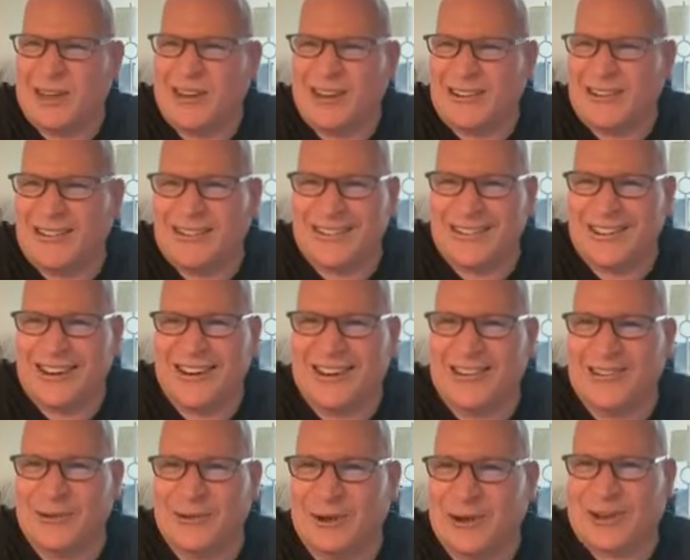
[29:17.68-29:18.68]
beer, you
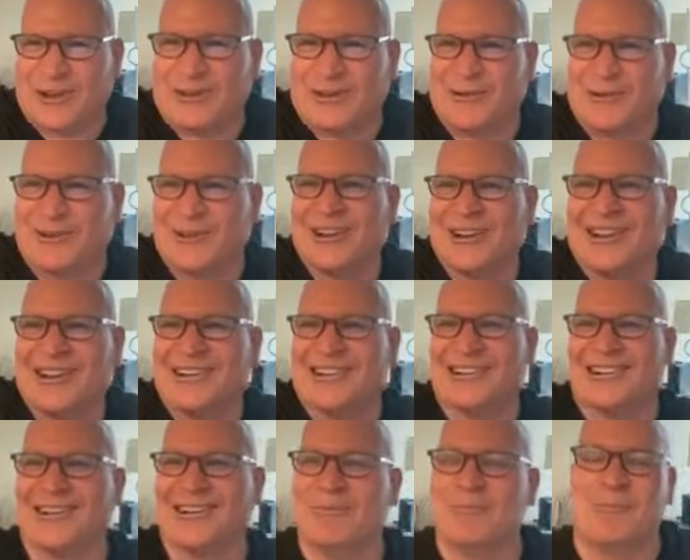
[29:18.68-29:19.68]
know. yeah,
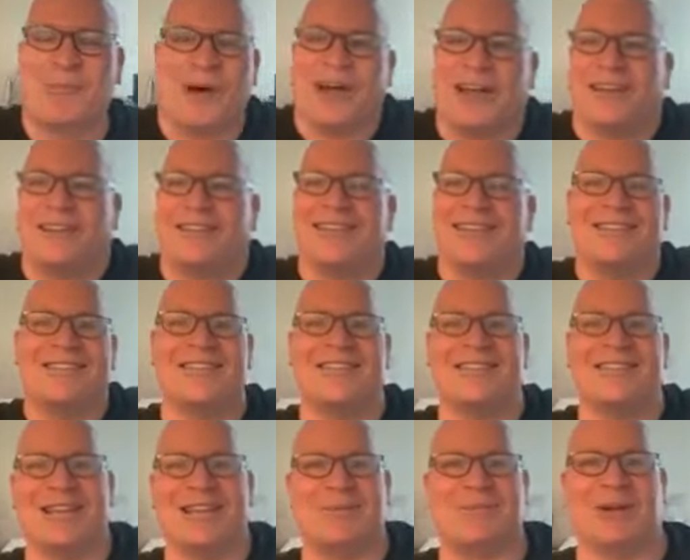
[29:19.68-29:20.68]
but this
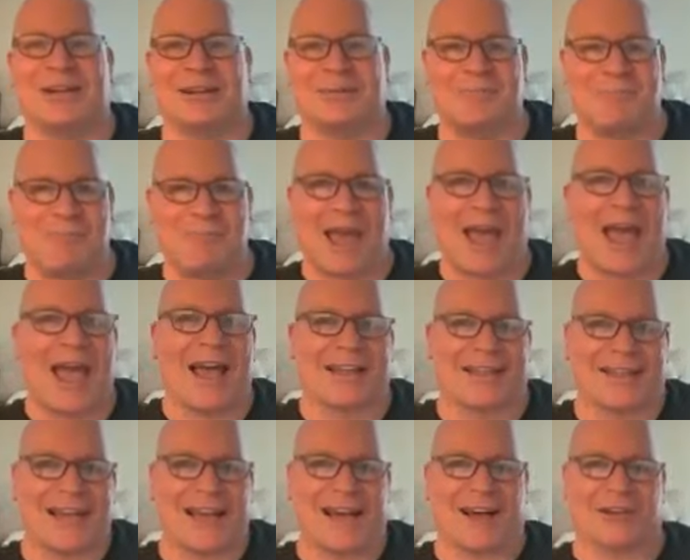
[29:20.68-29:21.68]
just seemed like
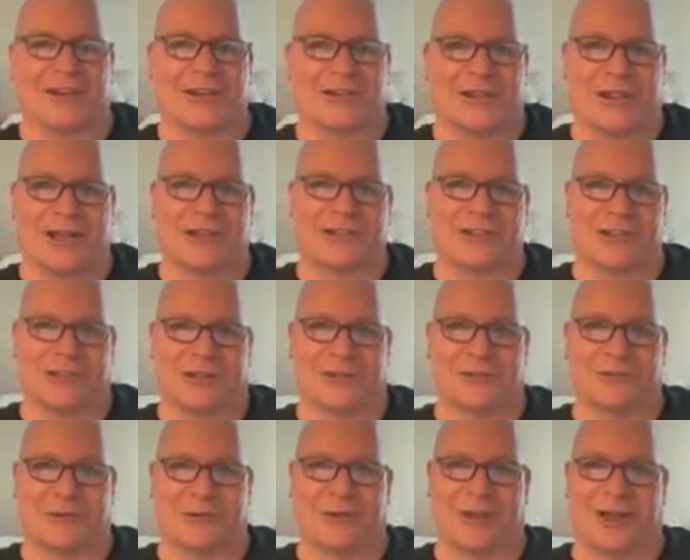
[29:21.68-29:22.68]
bad calculation to
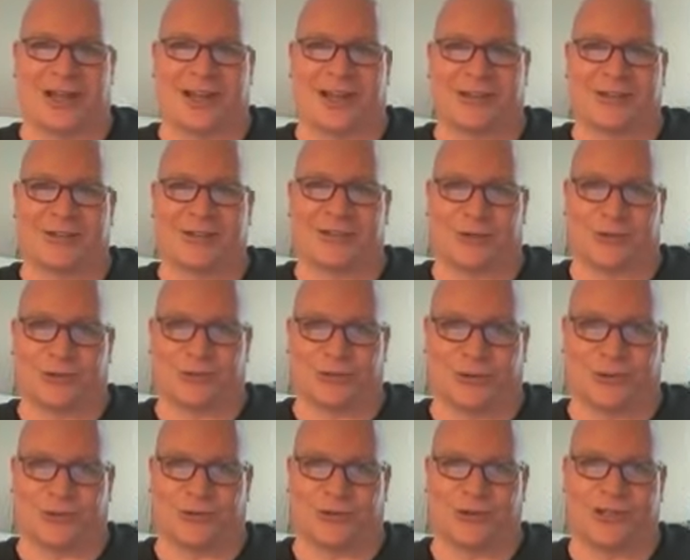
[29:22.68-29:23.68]
throw that kind of
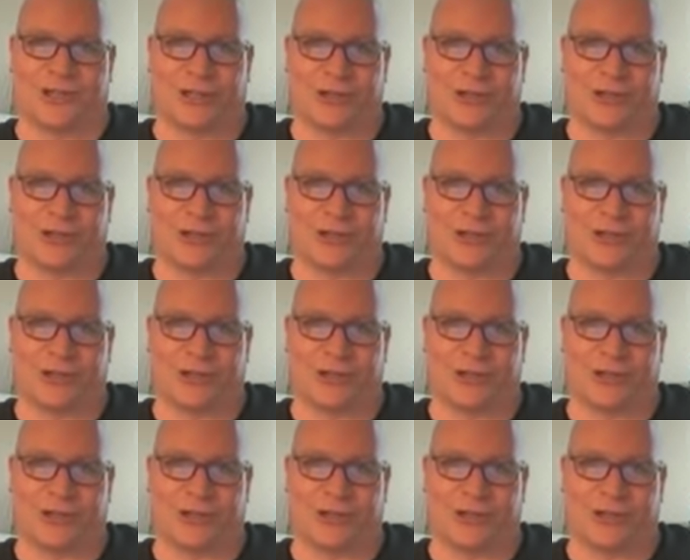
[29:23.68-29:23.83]
social